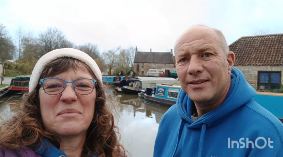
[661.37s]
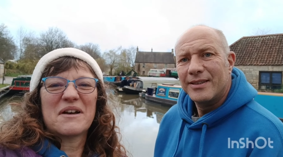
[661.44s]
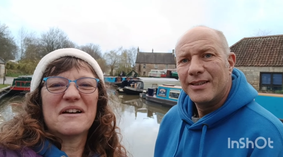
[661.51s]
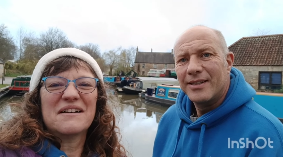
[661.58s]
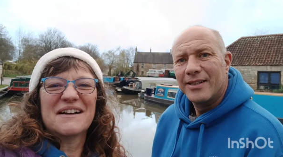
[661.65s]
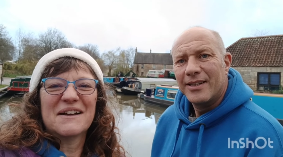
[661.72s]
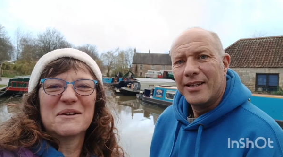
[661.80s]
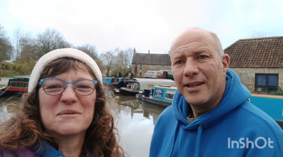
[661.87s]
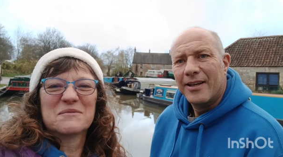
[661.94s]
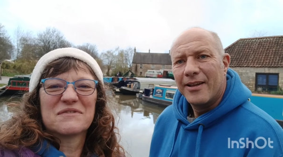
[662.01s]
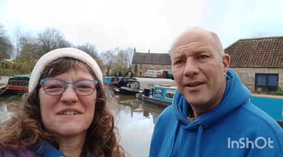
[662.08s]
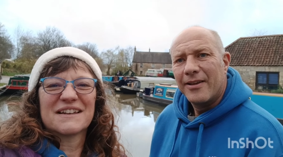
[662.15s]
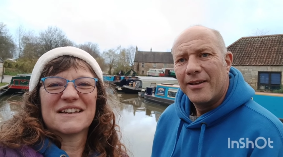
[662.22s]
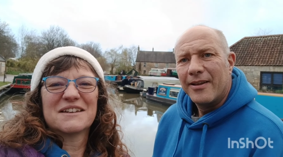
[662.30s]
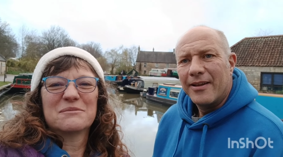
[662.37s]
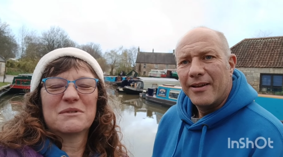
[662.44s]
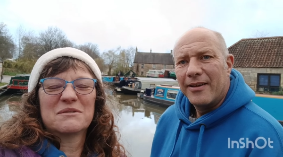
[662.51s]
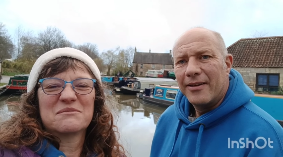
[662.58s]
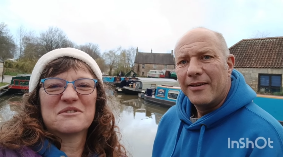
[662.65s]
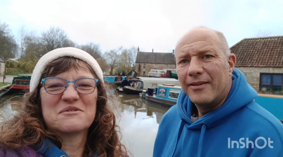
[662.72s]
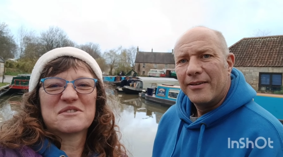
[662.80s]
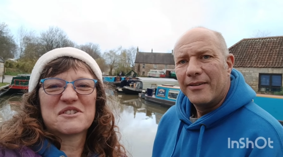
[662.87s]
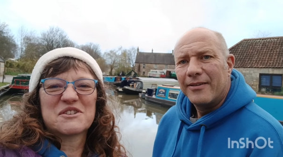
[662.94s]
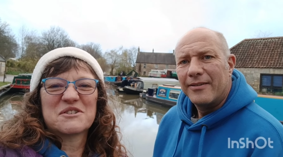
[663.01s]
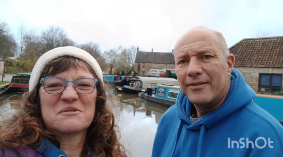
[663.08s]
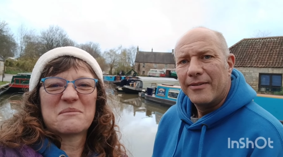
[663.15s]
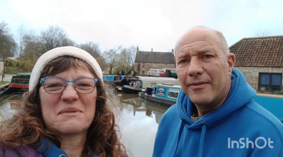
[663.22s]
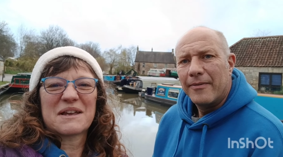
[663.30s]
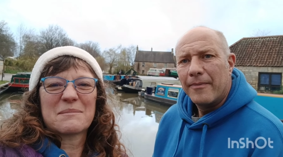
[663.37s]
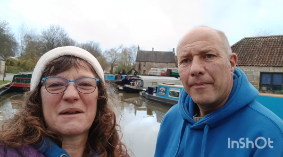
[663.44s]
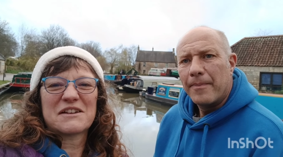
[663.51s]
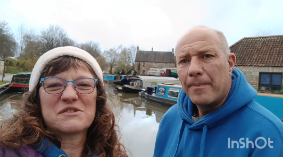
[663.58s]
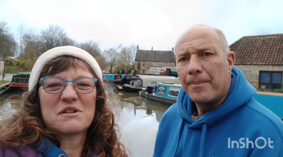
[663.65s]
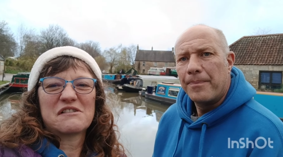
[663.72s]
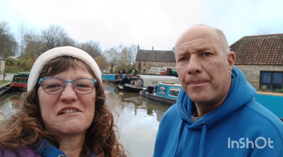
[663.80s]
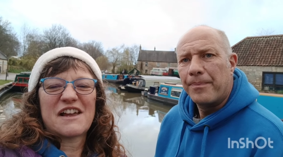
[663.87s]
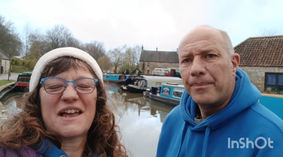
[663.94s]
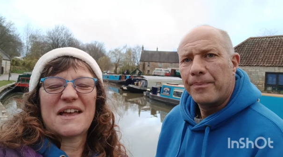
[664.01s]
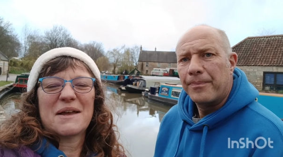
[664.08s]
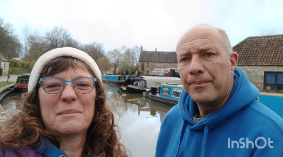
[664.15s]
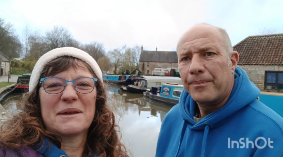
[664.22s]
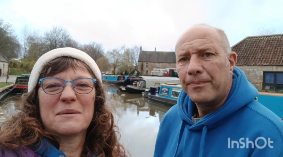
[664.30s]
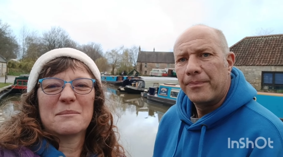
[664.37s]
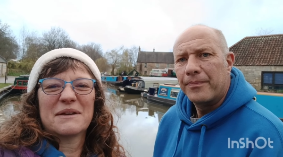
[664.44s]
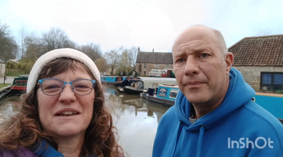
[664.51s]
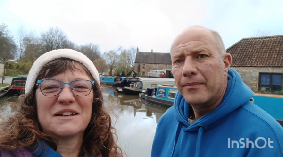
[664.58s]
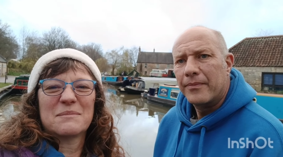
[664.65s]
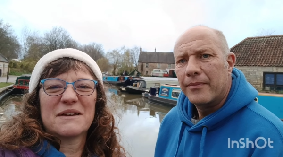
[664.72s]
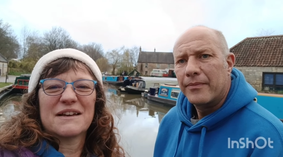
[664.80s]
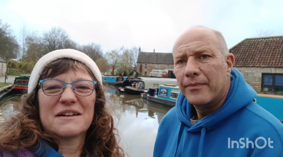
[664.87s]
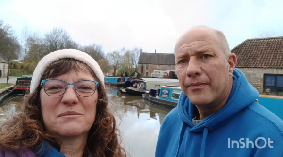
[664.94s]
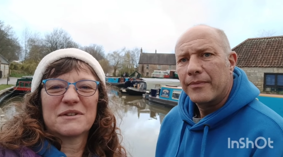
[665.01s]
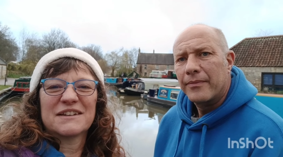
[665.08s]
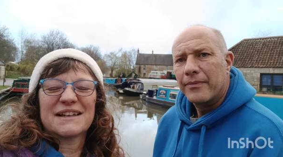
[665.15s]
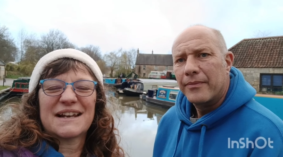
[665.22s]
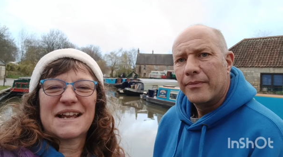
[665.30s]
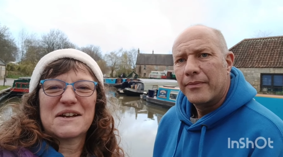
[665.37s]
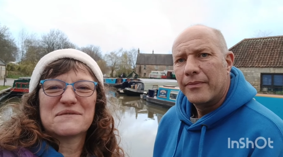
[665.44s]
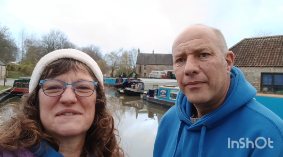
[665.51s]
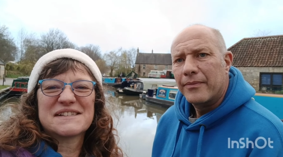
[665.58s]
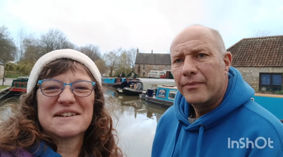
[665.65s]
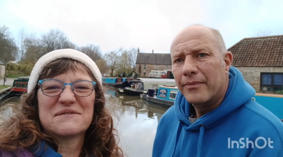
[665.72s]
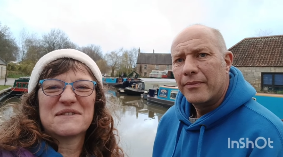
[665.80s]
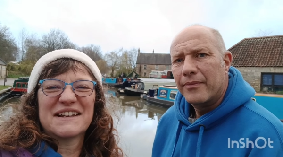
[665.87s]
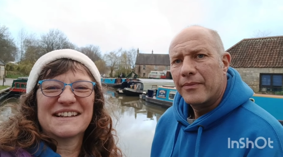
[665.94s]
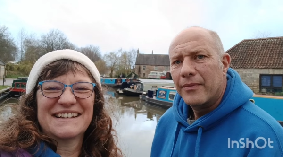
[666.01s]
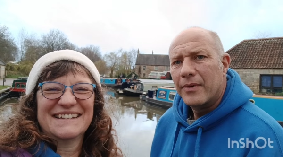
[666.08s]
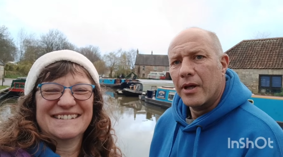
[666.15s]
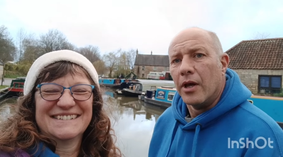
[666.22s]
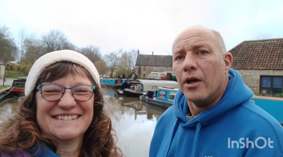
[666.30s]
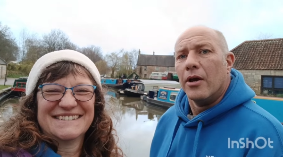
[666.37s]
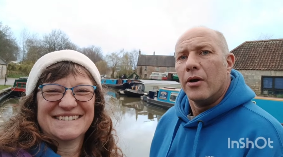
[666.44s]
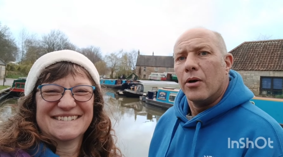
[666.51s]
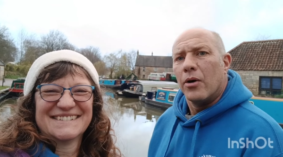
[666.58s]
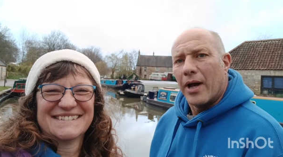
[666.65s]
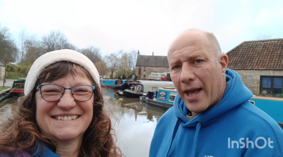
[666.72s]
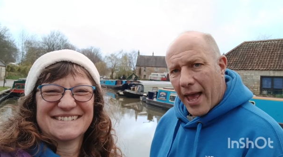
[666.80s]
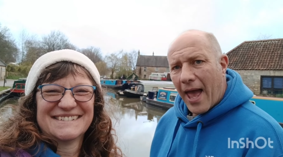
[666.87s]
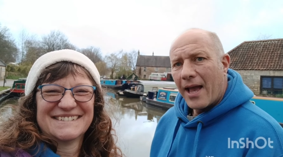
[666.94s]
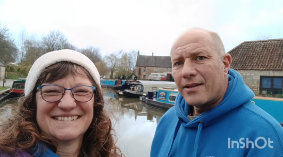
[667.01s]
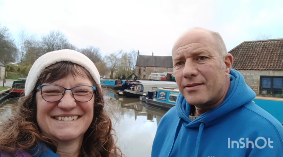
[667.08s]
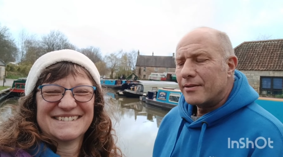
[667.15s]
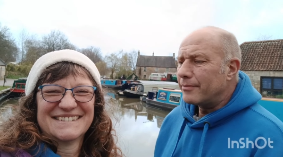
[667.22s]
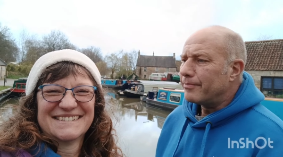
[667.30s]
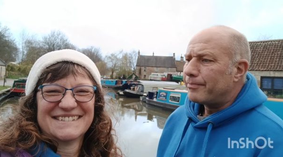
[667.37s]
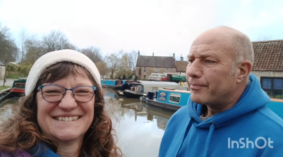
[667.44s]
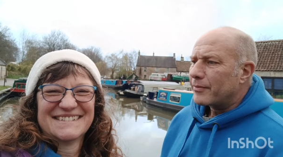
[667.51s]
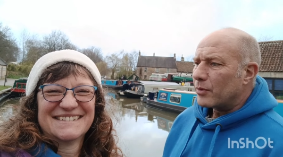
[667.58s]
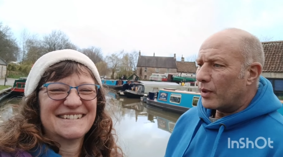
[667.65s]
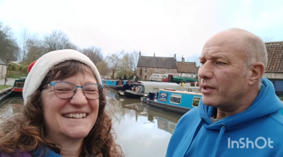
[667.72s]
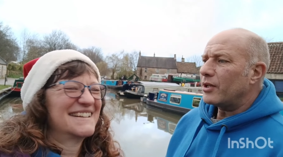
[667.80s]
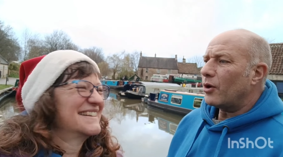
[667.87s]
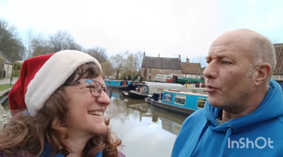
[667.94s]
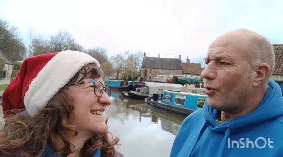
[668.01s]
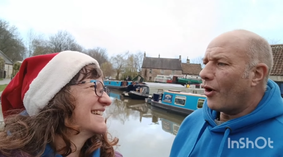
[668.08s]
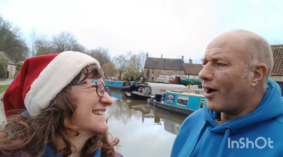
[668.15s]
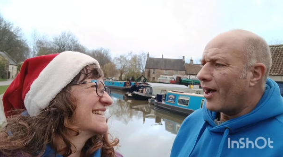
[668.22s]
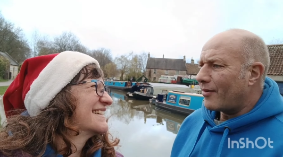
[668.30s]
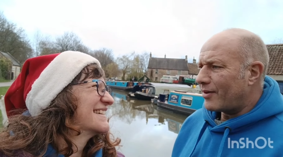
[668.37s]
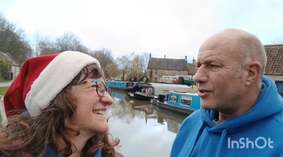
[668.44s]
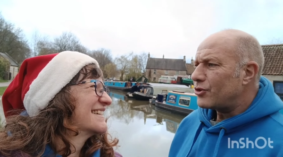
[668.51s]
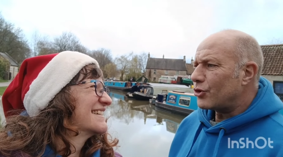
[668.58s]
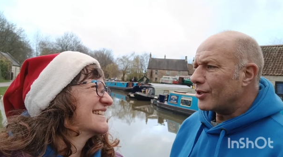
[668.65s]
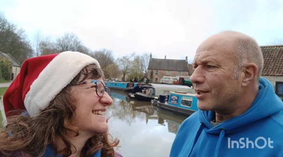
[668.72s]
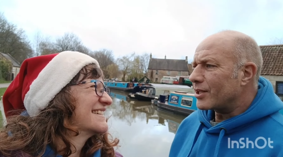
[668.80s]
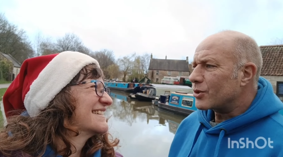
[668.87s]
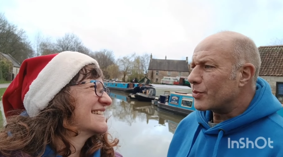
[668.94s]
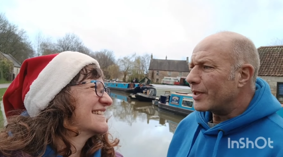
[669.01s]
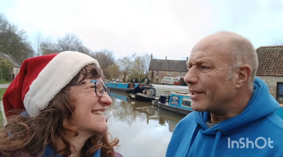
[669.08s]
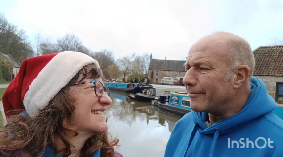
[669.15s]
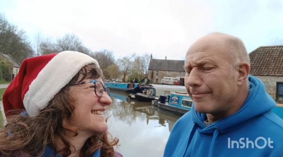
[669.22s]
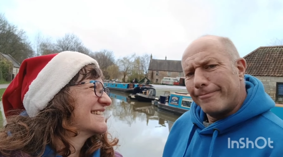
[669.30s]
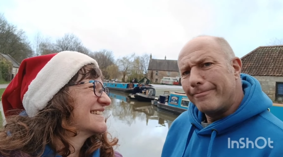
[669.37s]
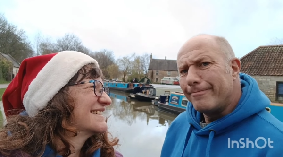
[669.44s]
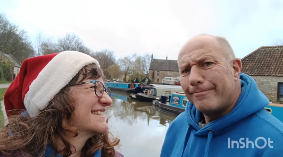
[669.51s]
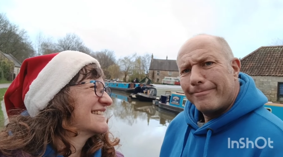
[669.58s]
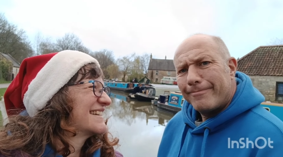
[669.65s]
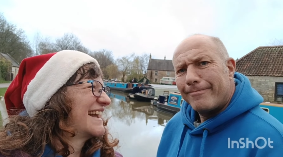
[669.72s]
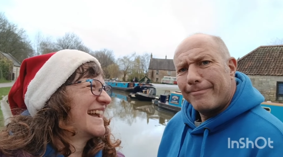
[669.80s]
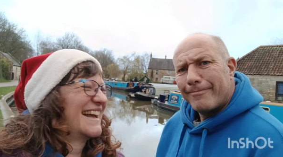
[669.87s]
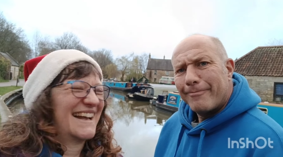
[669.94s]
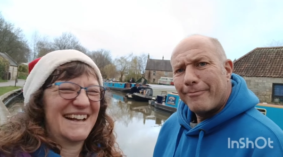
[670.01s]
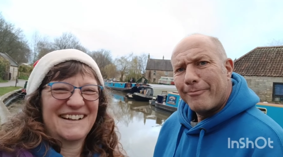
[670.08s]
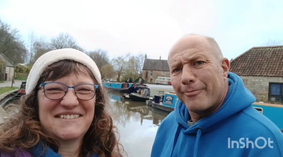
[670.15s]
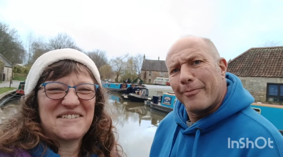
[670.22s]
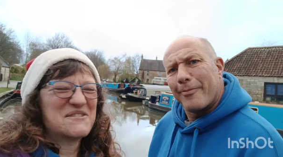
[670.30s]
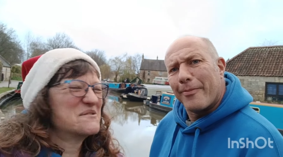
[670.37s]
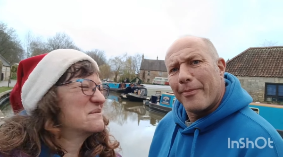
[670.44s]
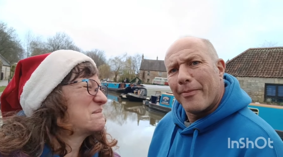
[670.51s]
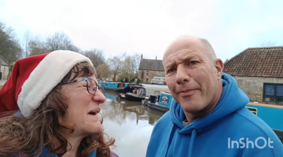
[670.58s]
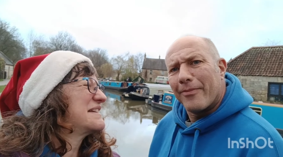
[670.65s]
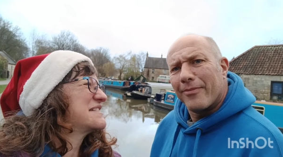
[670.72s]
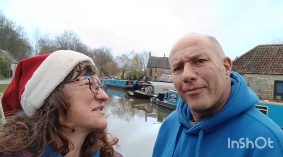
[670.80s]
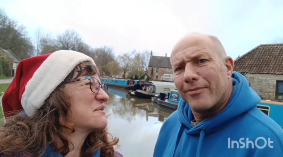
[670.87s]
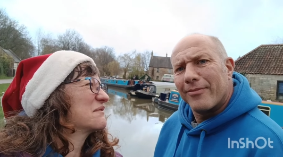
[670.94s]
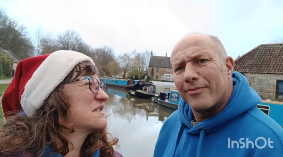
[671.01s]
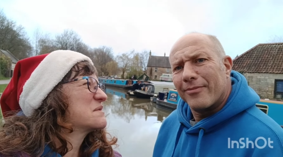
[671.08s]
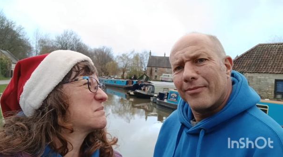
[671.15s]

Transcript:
Speaker 1: but hopefully we will do when we get back to our Airbnb in a bit and we can get it out this evening.
Speaker 2: Excellent. Well, you know what? I've enjoyed this week.
Speaker 1: What, all painting on those